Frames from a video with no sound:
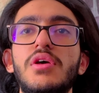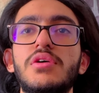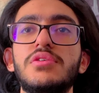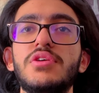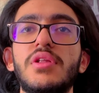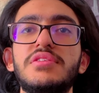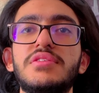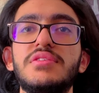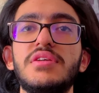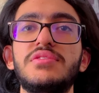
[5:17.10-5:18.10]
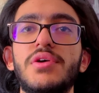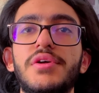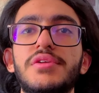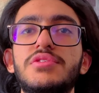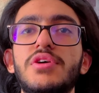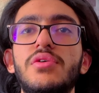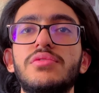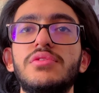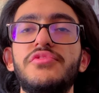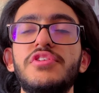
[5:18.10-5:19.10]
So let's get started.
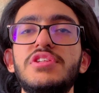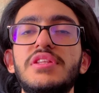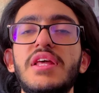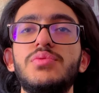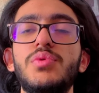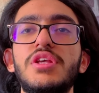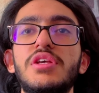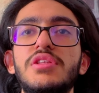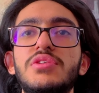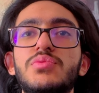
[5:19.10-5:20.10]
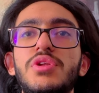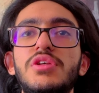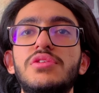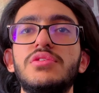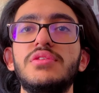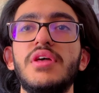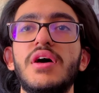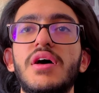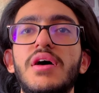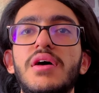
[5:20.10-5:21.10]
So the first thing that we need is we need
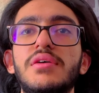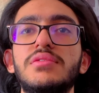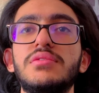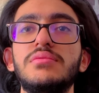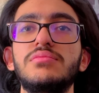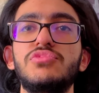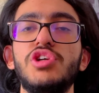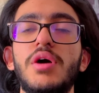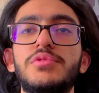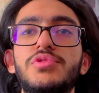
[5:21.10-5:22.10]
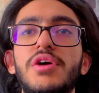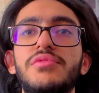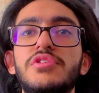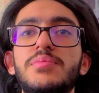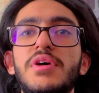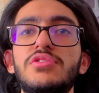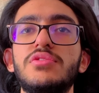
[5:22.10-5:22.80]
the geometry of this mesh.